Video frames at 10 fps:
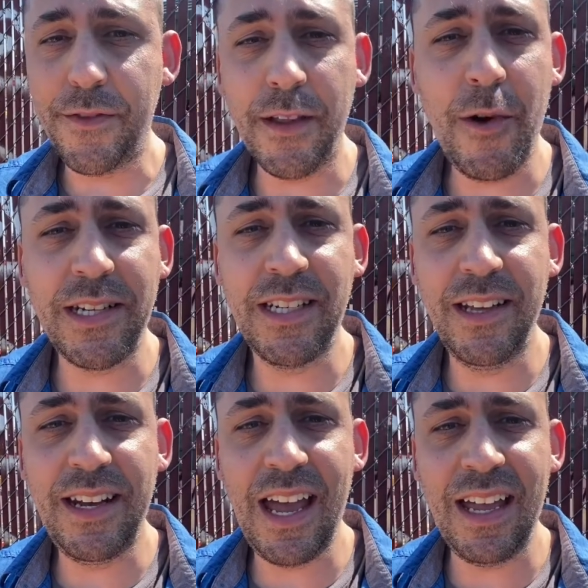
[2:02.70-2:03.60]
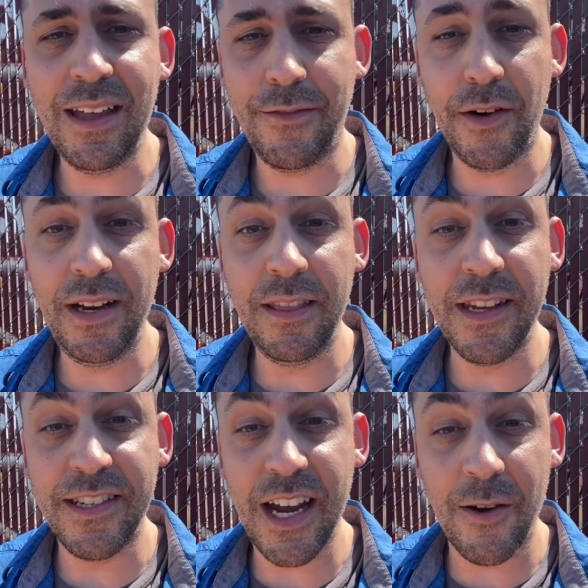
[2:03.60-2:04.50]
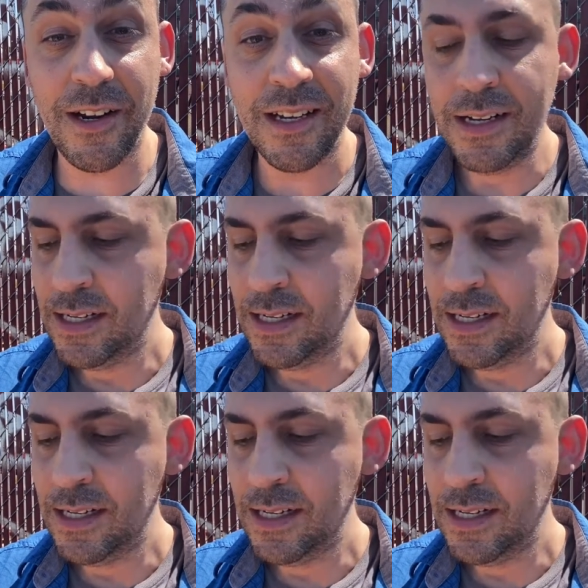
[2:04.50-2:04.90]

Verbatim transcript: for the rest of the day for eating this dairy.